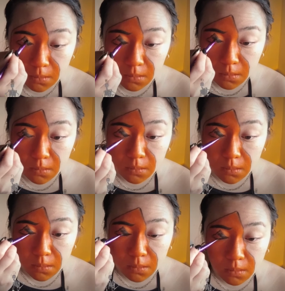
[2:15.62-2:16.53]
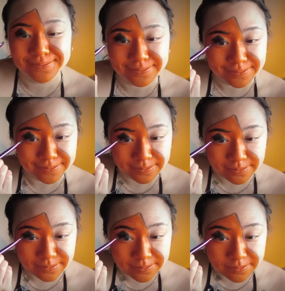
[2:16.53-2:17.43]

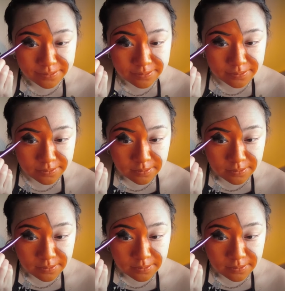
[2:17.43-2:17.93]
(no one is talking)